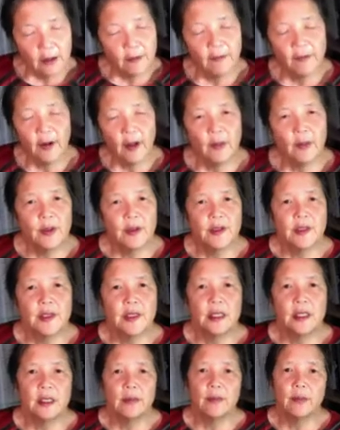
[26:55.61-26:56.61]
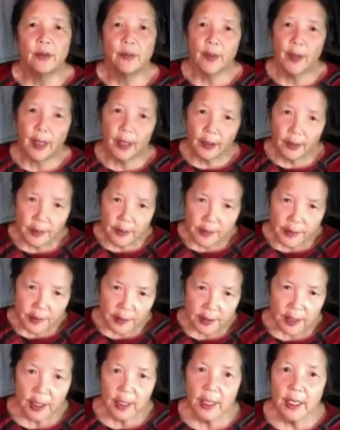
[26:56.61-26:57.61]
The pharmacy
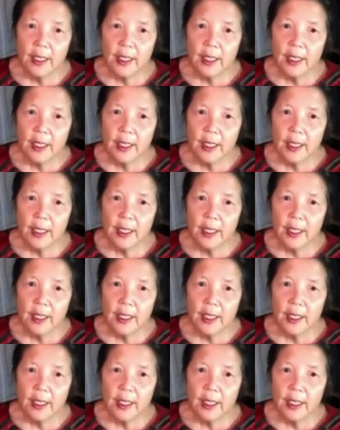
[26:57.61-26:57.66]
prepares